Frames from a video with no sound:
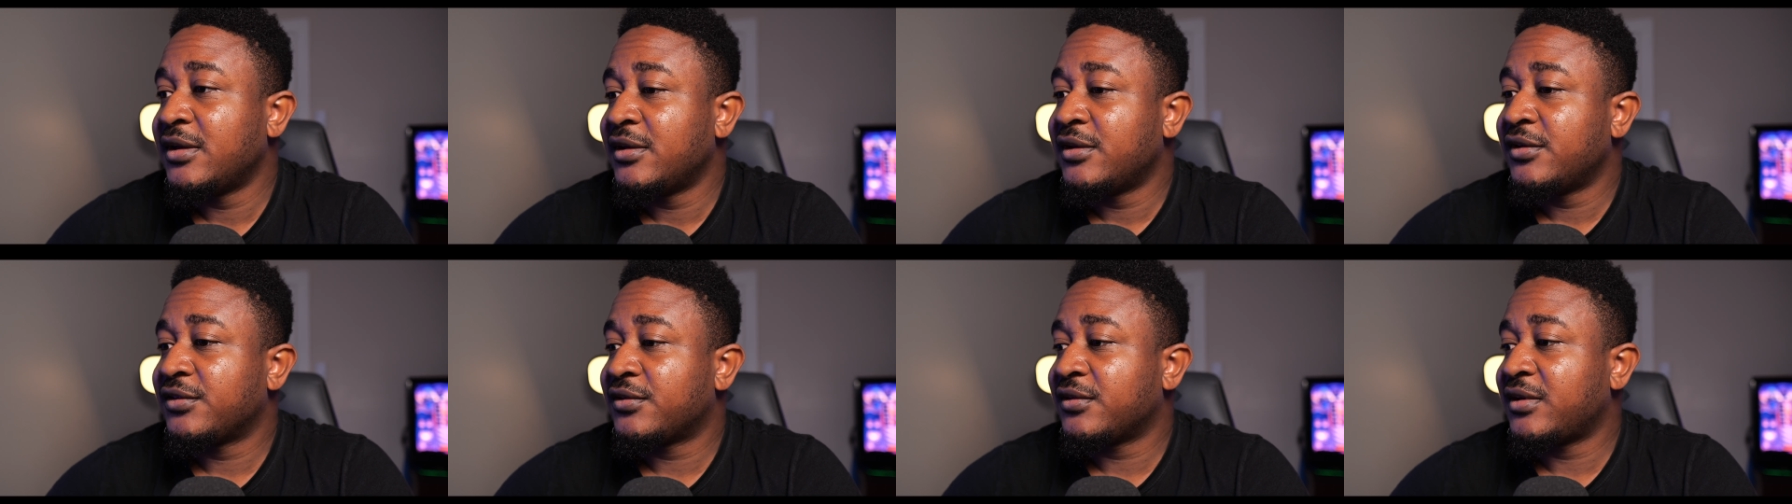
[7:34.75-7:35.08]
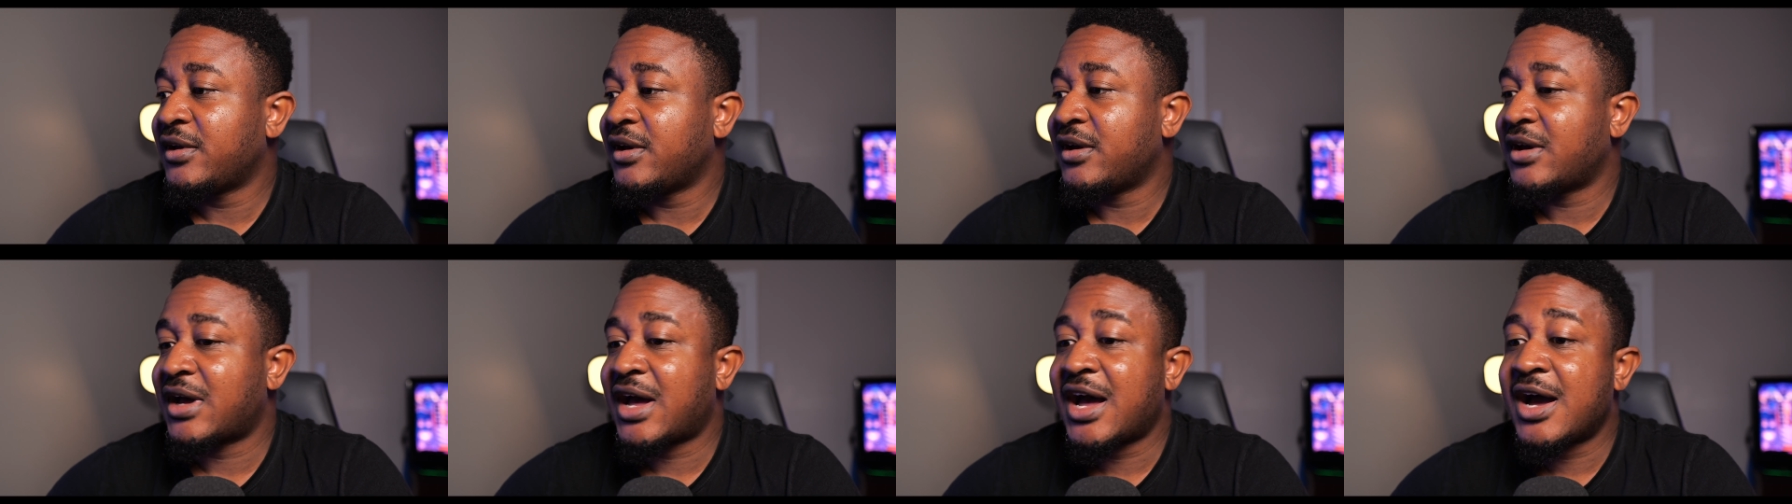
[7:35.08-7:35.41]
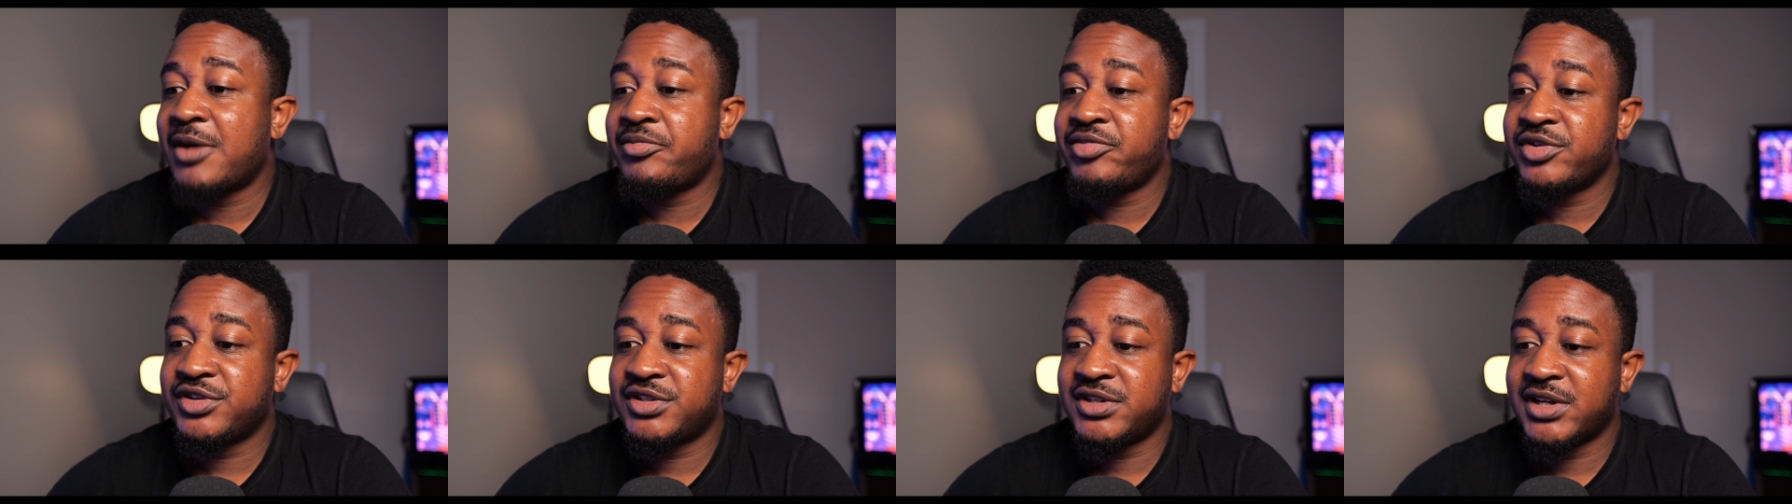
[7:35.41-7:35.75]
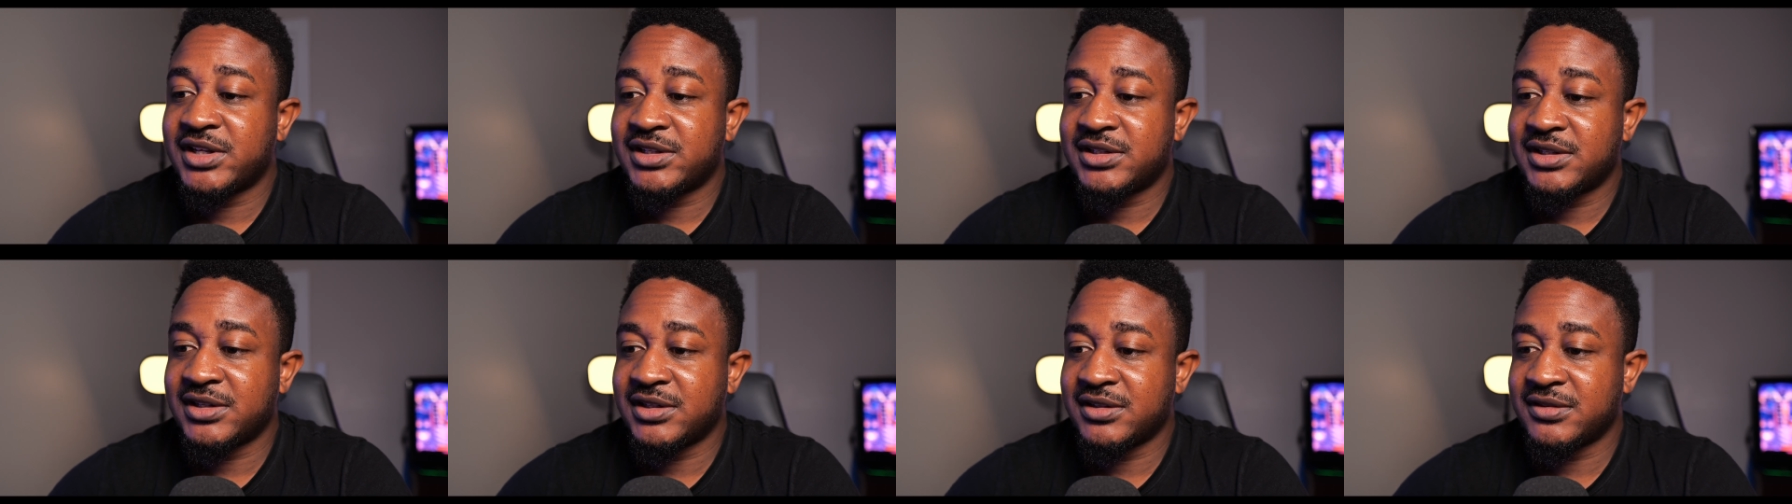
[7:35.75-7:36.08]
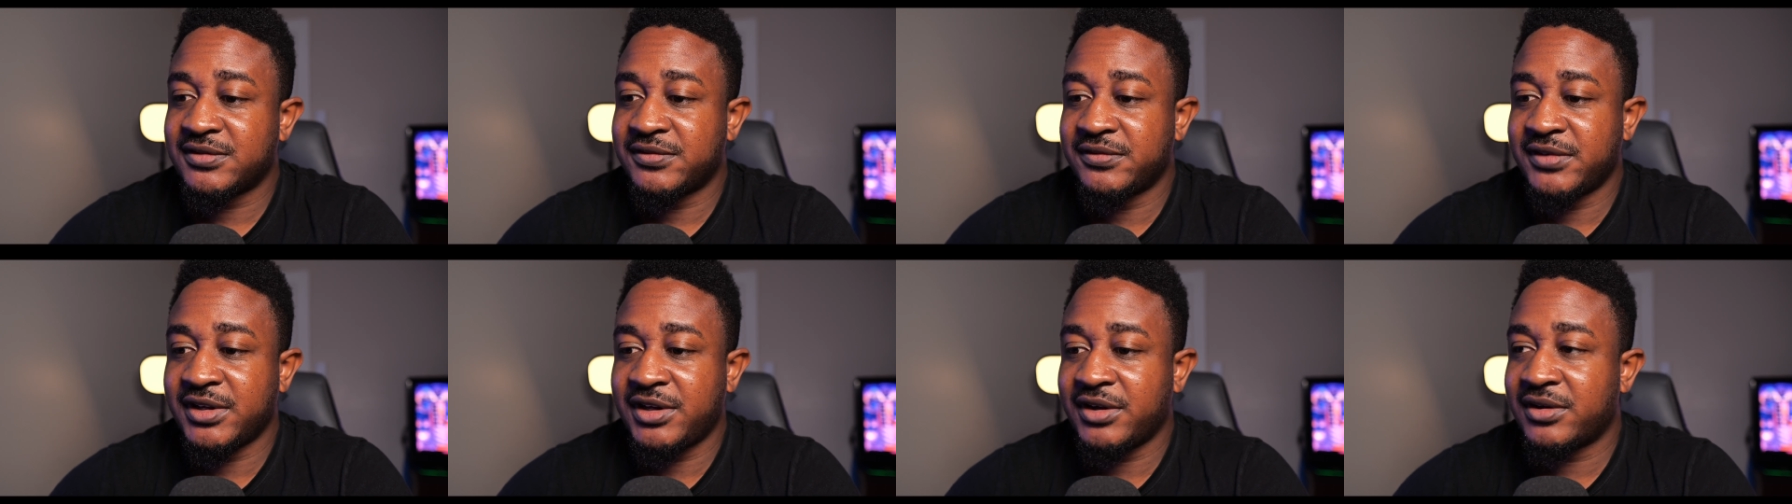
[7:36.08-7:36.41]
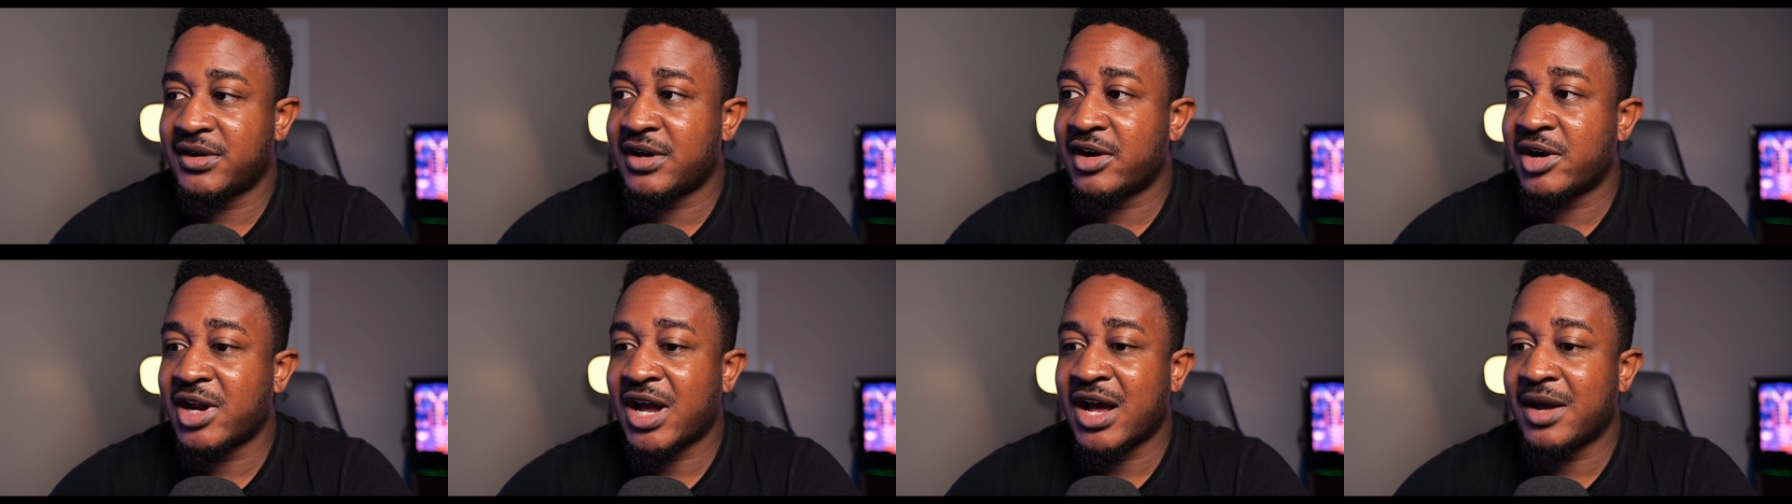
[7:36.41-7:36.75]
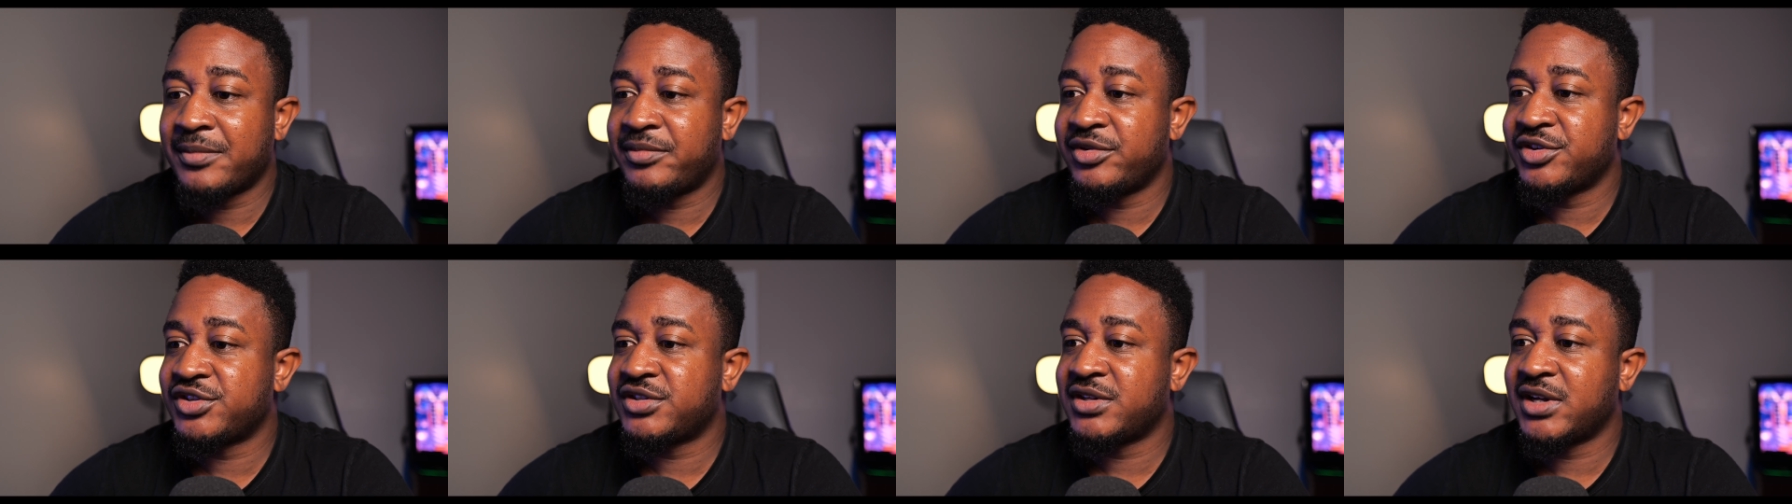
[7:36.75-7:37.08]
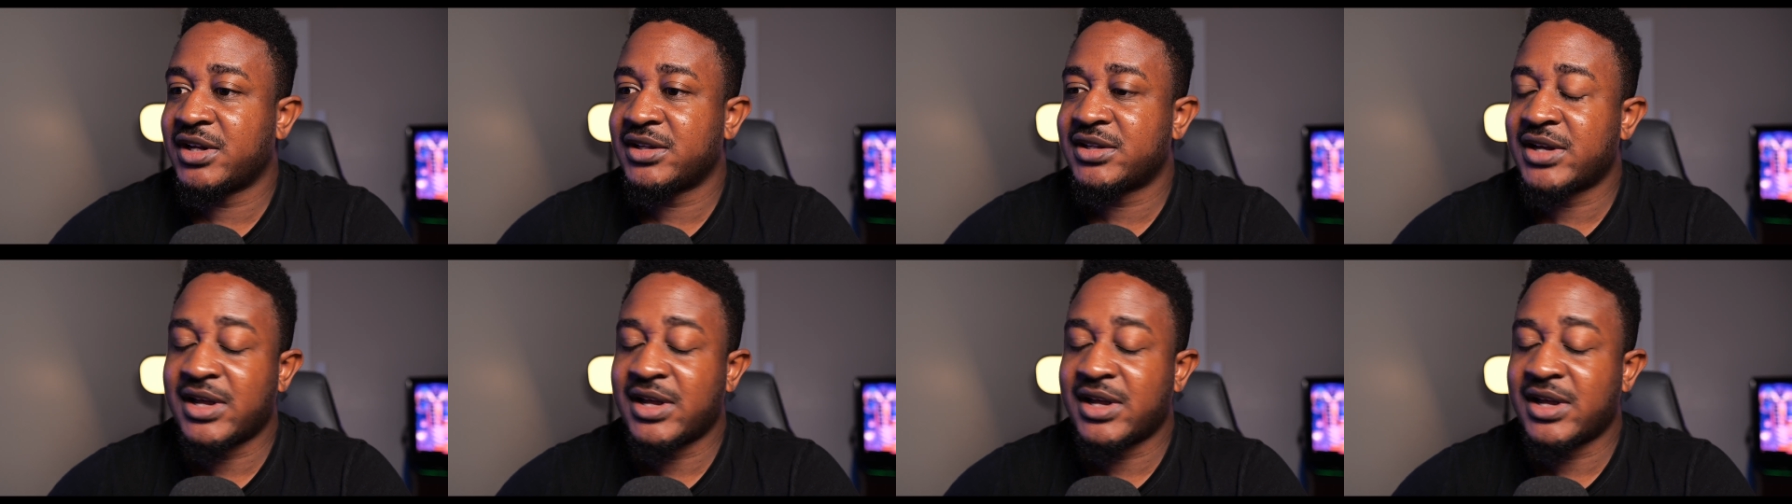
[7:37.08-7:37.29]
So yeah, I appreciate his video. I appreciate.